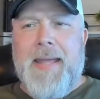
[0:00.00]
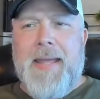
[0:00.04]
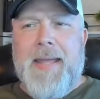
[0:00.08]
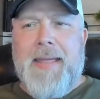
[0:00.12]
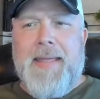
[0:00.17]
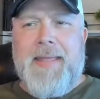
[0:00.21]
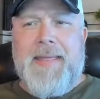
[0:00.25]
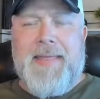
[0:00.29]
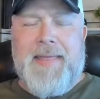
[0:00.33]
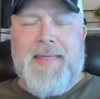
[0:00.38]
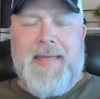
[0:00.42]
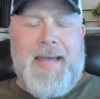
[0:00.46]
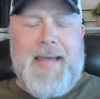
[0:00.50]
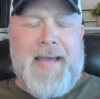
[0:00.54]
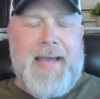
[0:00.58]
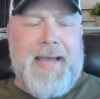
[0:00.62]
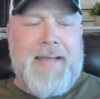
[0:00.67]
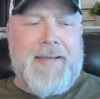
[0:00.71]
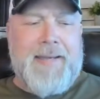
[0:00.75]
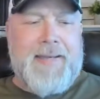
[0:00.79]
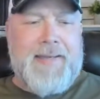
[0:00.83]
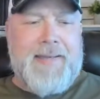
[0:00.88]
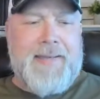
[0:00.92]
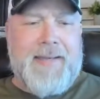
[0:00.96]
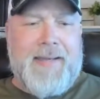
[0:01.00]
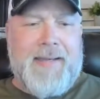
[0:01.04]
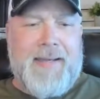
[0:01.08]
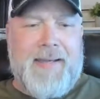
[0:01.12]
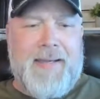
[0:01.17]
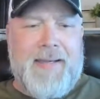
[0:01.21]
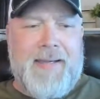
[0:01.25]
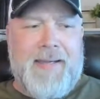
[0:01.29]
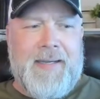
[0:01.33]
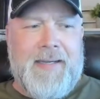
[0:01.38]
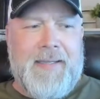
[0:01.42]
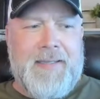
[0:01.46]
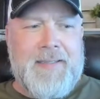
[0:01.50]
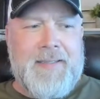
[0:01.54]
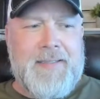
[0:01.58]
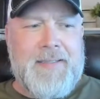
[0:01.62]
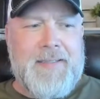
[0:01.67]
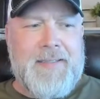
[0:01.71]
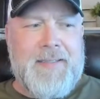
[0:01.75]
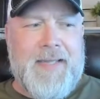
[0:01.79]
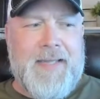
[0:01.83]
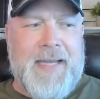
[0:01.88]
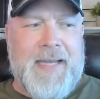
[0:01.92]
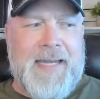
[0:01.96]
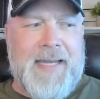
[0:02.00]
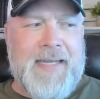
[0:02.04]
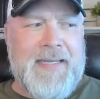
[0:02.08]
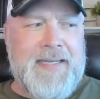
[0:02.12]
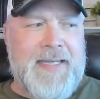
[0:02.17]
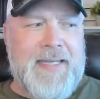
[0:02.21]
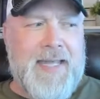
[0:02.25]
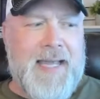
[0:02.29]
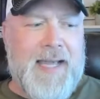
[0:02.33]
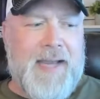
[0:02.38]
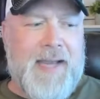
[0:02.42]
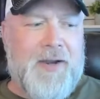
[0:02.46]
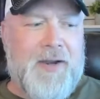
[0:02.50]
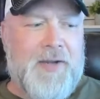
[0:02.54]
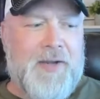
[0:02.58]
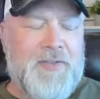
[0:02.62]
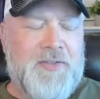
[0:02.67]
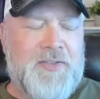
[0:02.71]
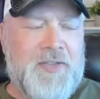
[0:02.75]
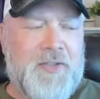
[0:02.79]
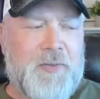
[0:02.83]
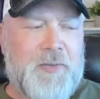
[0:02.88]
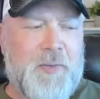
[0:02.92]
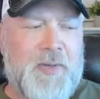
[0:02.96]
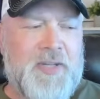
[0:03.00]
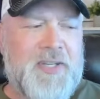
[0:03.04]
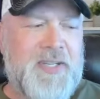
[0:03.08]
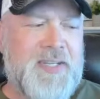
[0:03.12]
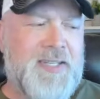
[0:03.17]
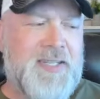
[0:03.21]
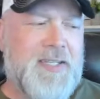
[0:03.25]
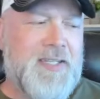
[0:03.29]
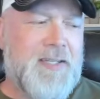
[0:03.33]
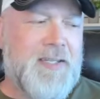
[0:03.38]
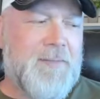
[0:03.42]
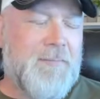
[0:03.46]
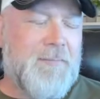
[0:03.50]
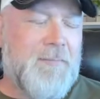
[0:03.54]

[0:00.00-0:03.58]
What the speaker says: that he's dead also, which is